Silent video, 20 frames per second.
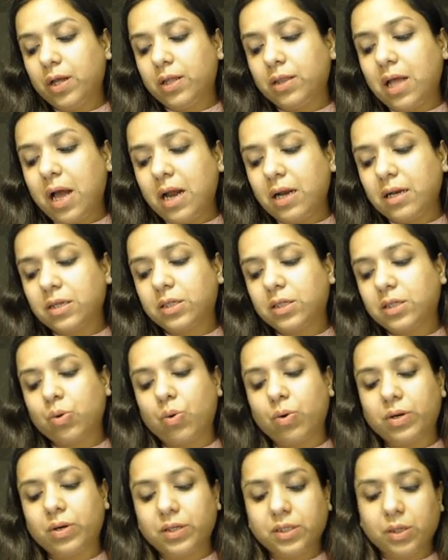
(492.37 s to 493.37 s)
that is
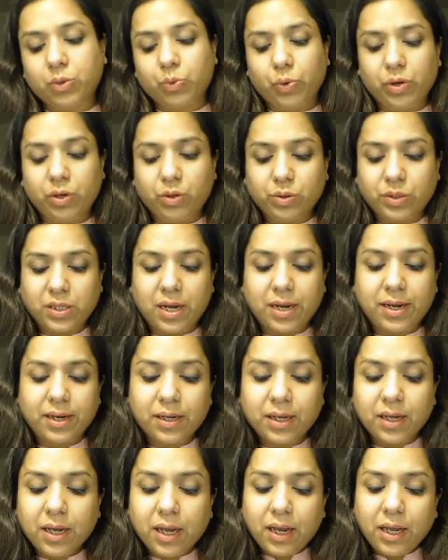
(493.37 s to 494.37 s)
called as a coelocyte.
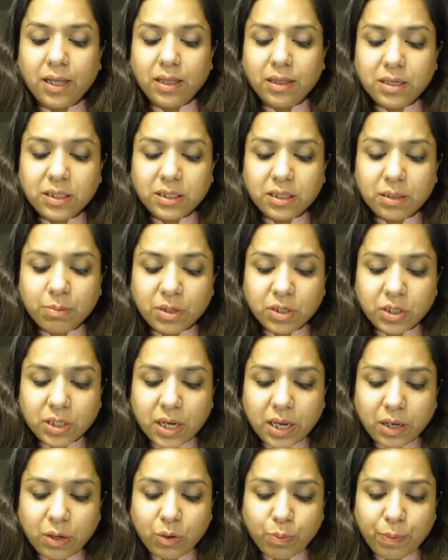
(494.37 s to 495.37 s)
In this image,
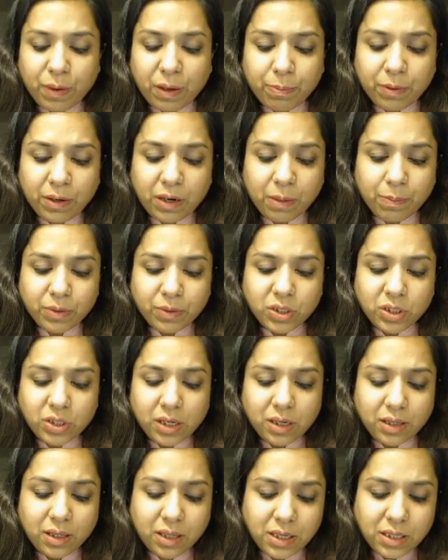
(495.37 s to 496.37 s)
can you people
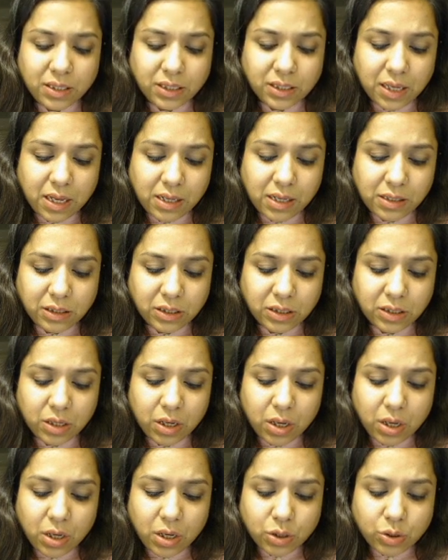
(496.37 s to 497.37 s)
appreciate these cells?
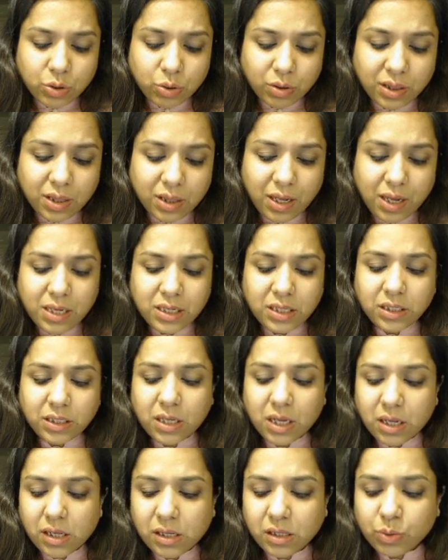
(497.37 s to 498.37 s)
So these
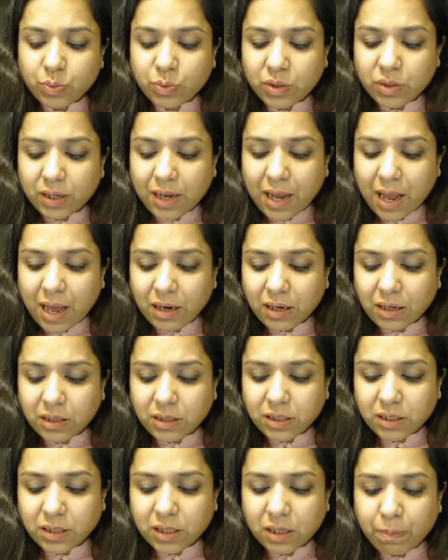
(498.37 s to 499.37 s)
cells with a
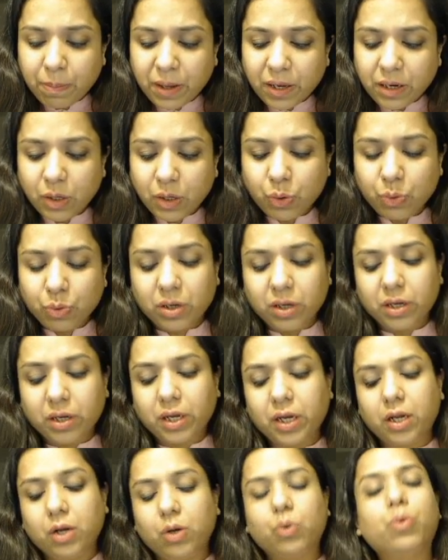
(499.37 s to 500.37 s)
characteristic perinuclear
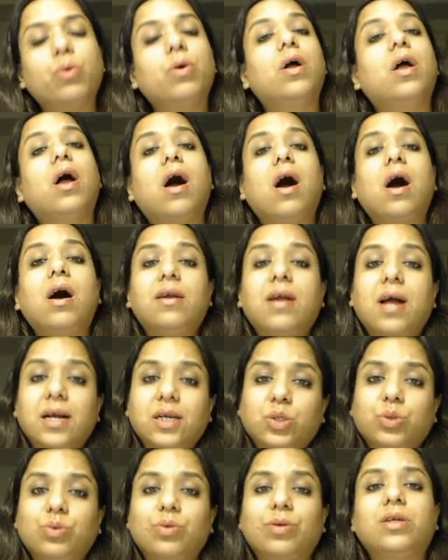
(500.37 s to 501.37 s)
halo are
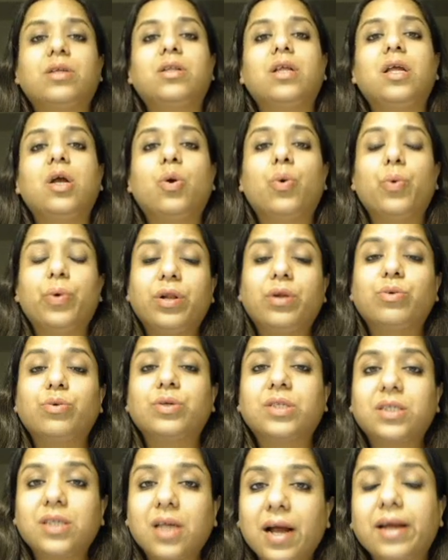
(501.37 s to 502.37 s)
actually the
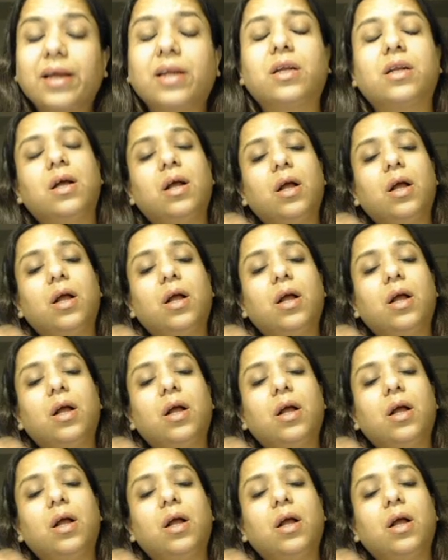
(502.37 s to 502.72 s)
coelocyte.